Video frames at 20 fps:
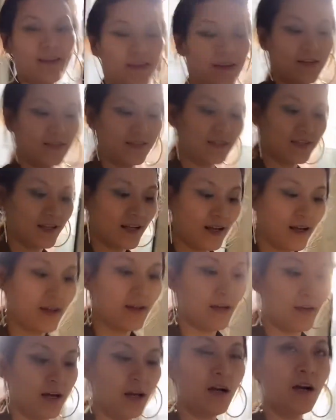this
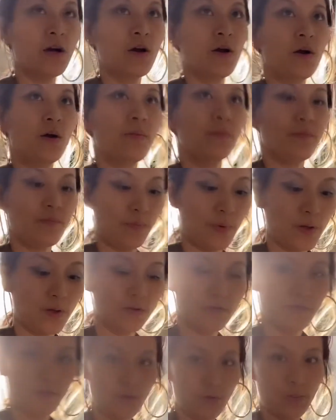
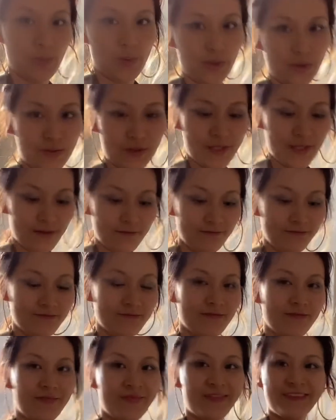beautiful building.
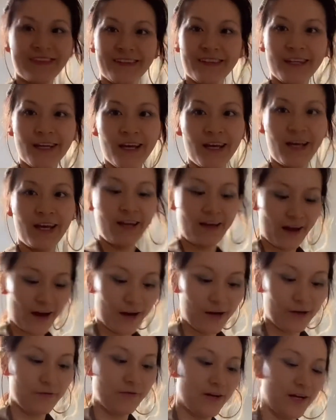I
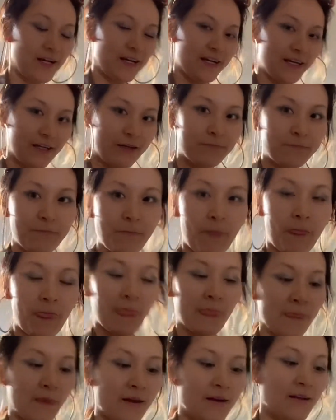really
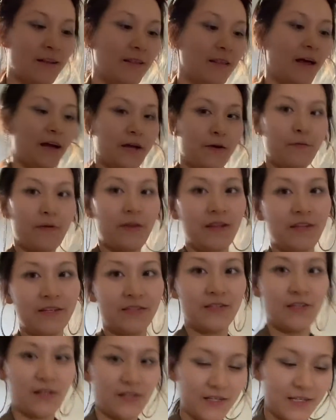like when the
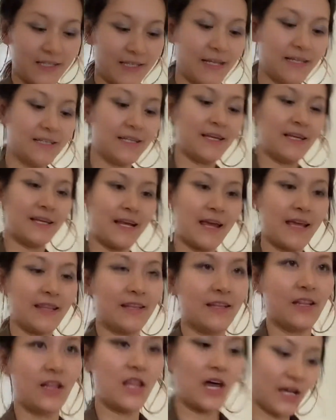sun's setting and the
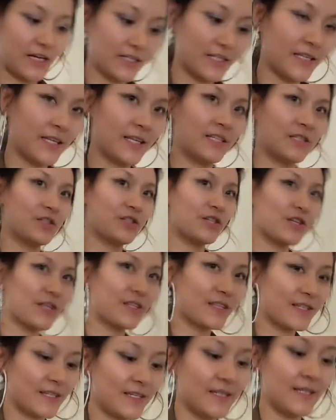light
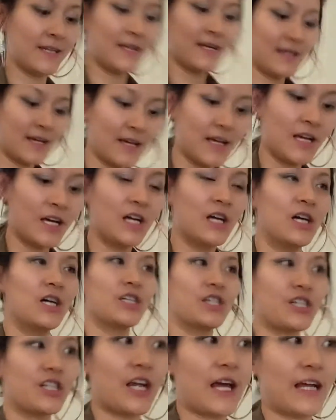just
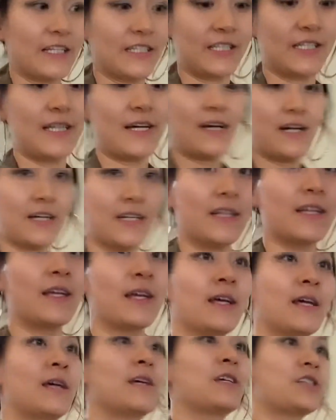shed
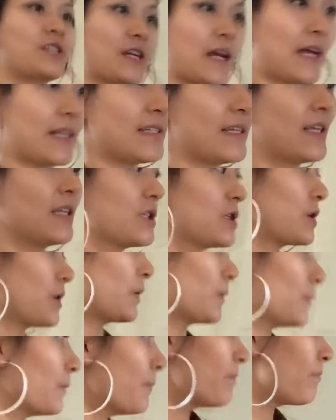into
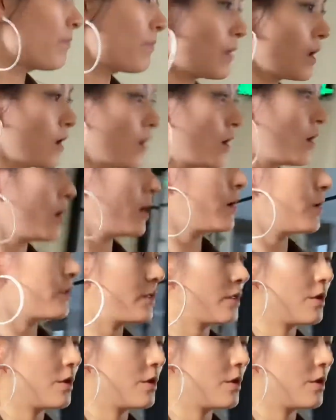the